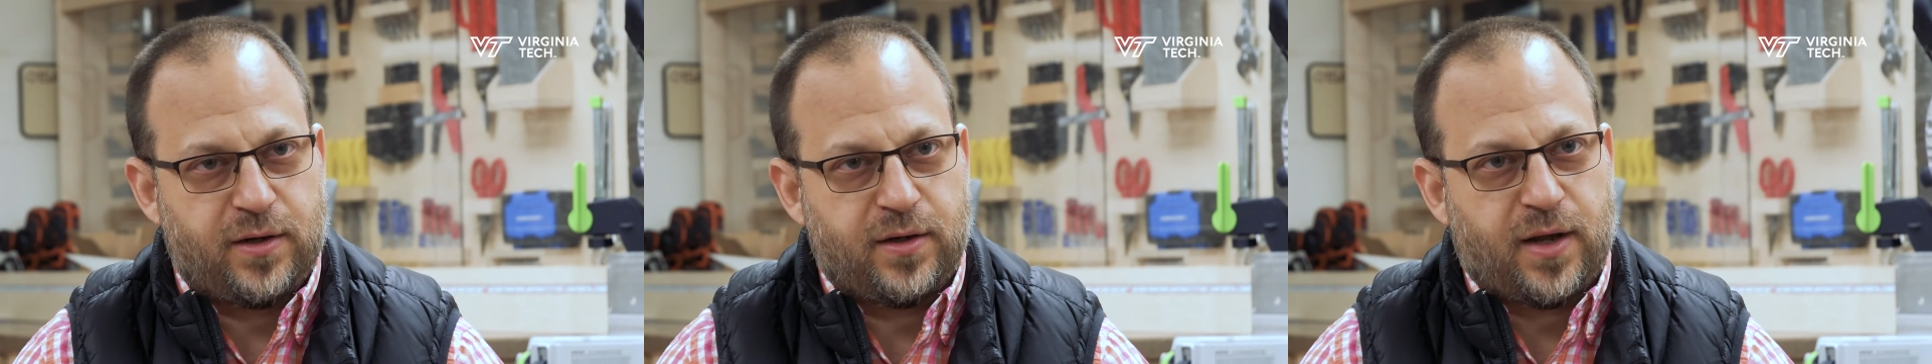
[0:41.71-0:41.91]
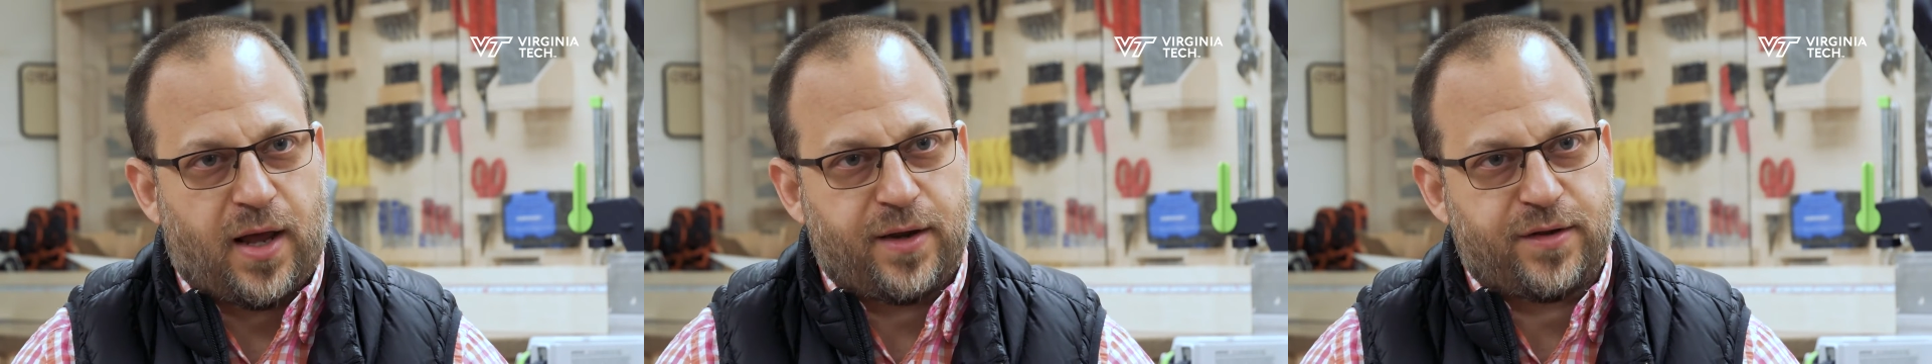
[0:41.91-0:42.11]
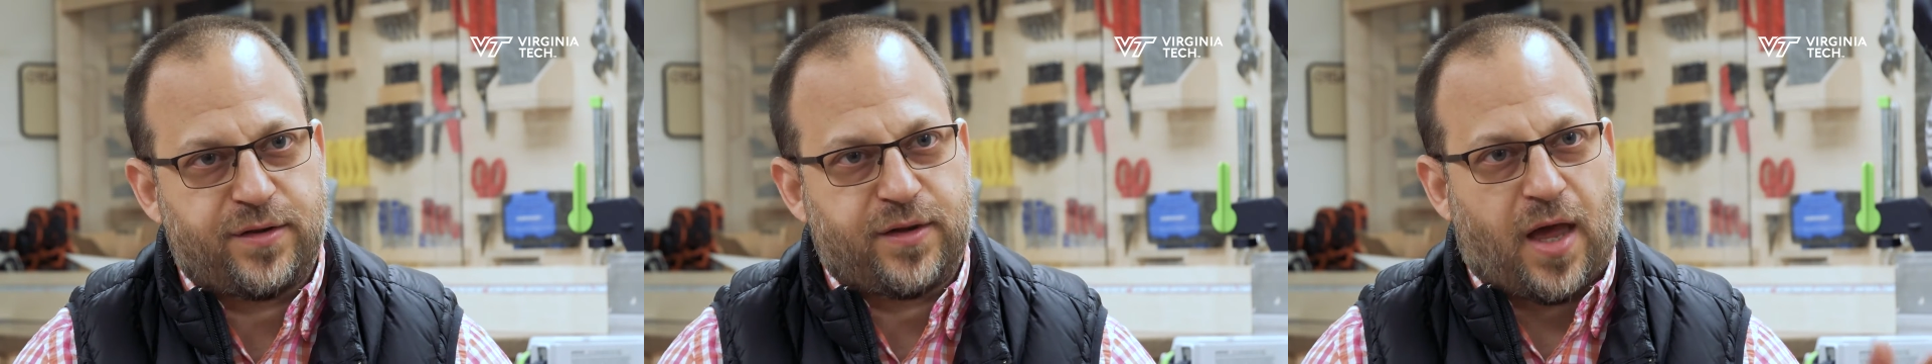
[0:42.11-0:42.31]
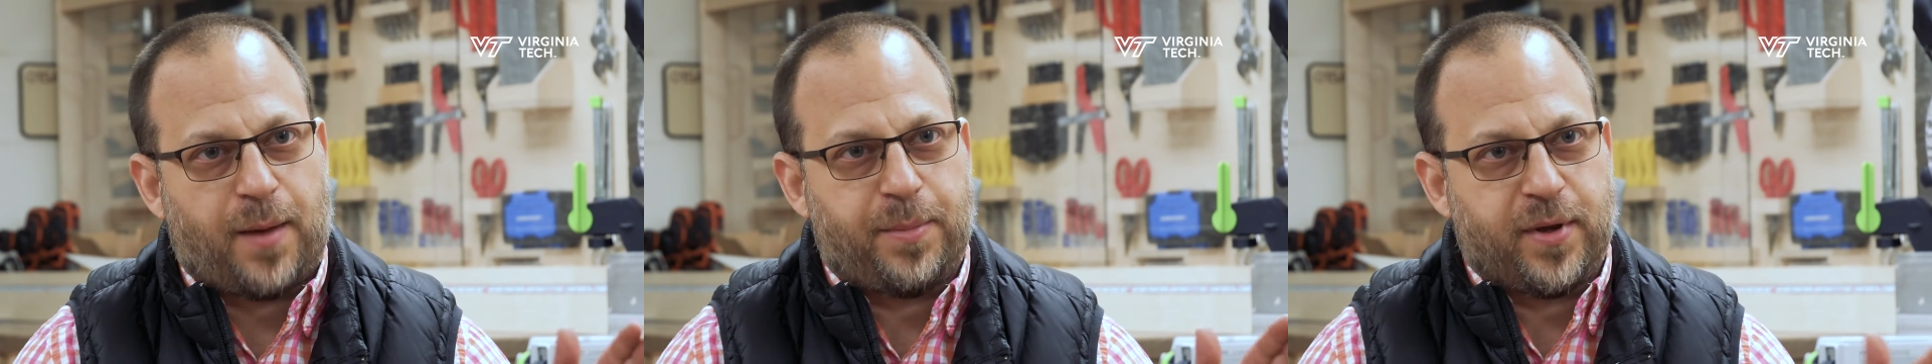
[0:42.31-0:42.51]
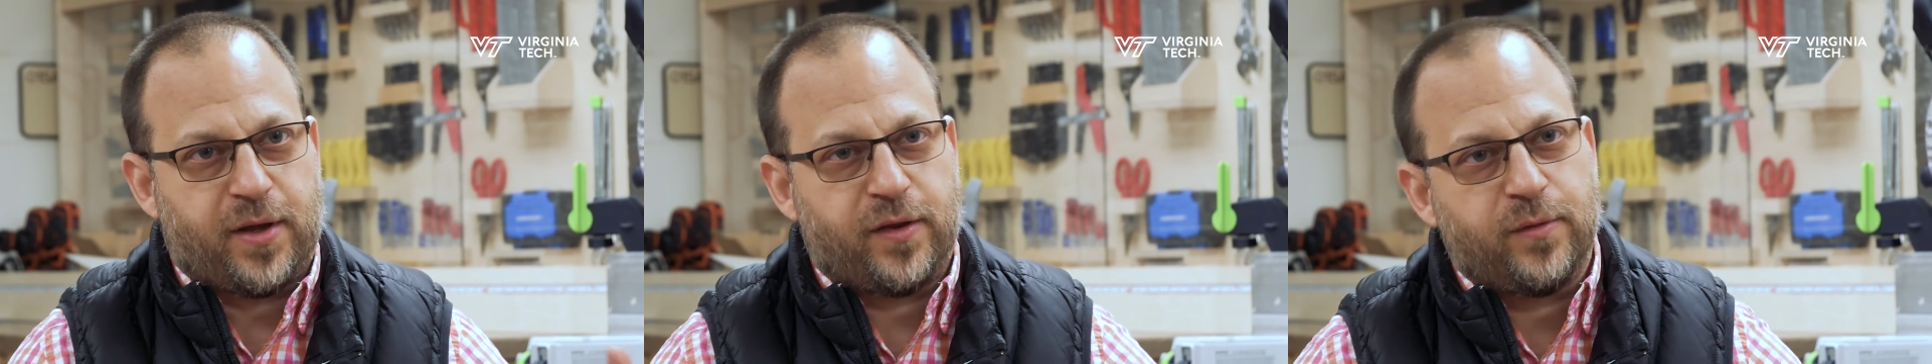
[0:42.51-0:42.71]
not
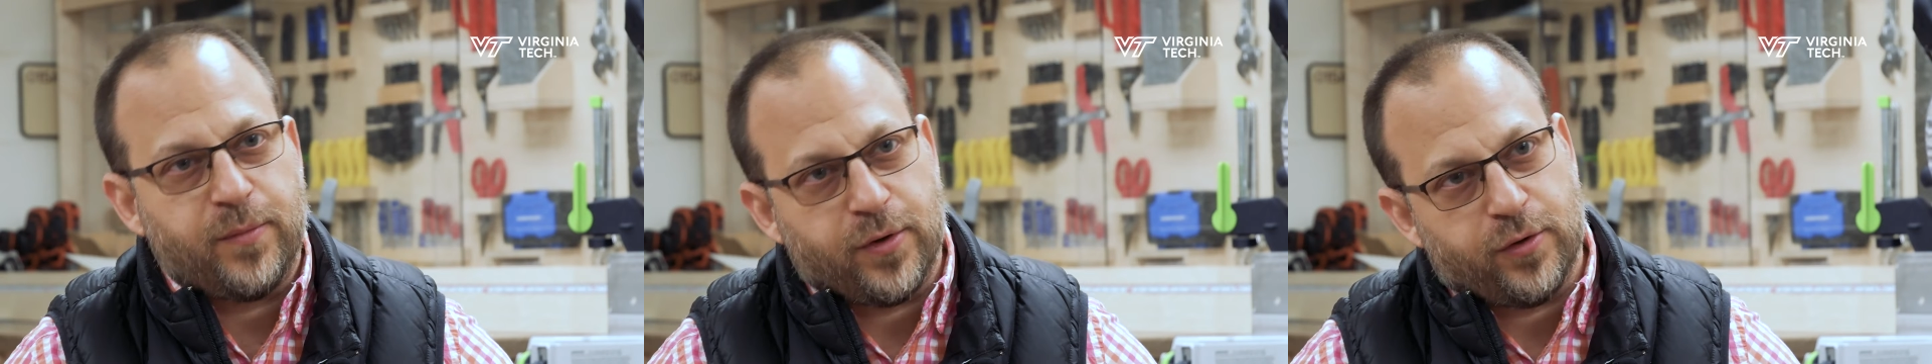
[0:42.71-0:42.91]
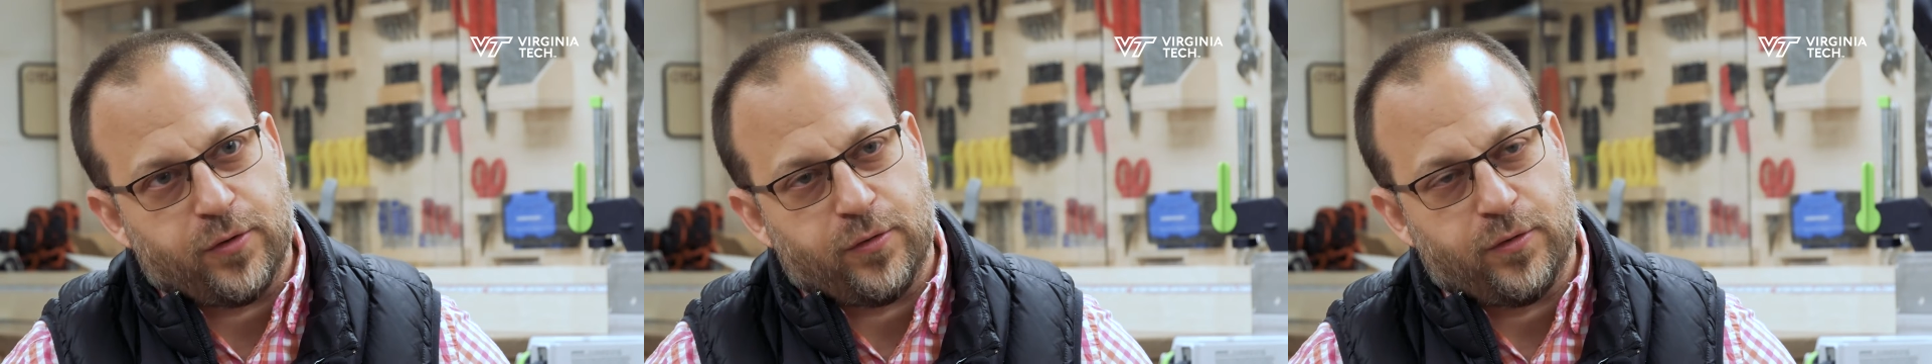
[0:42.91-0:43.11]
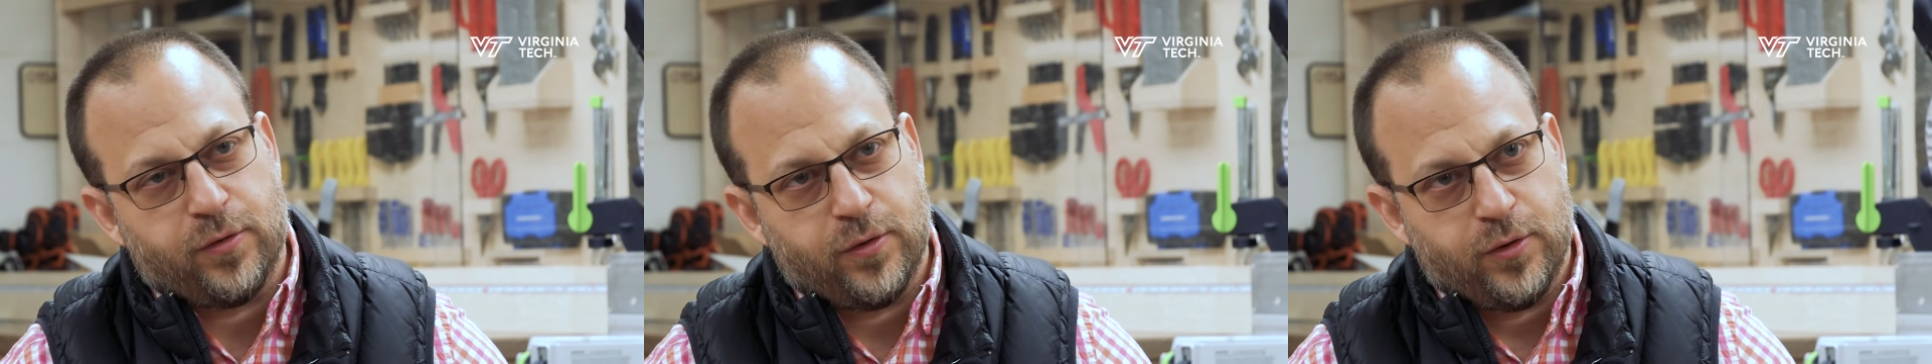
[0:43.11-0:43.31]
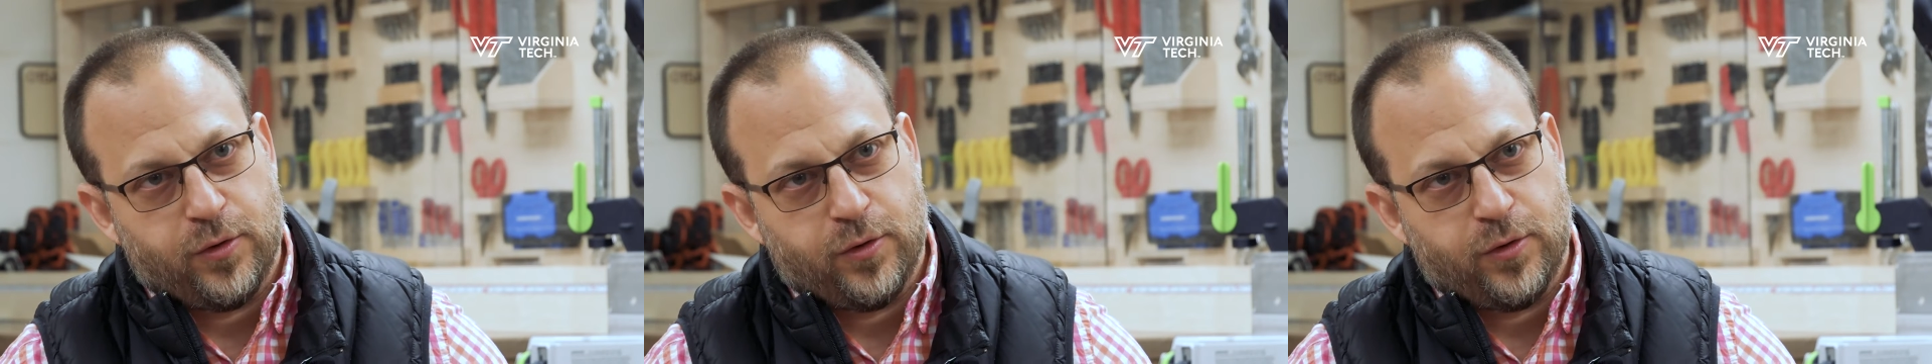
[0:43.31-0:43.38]
stopping in the middle